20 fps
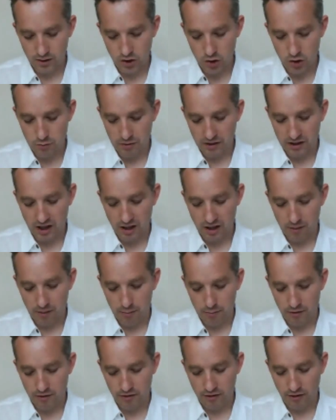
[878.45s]
You become
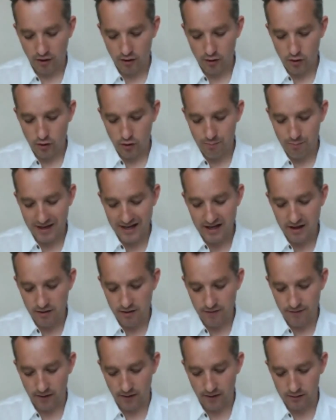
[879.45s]
so
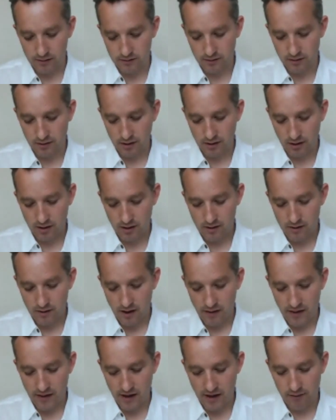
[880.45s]
peace-filled
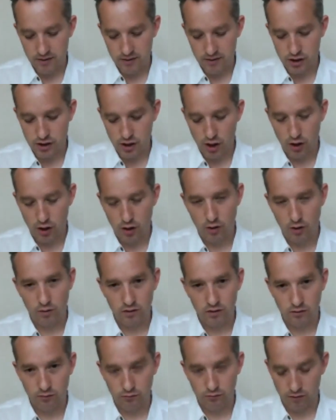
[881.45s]
that there is
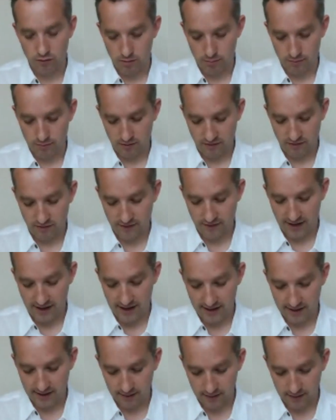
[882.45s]
no room
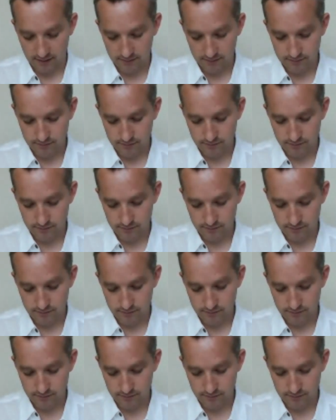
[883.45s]
for anger.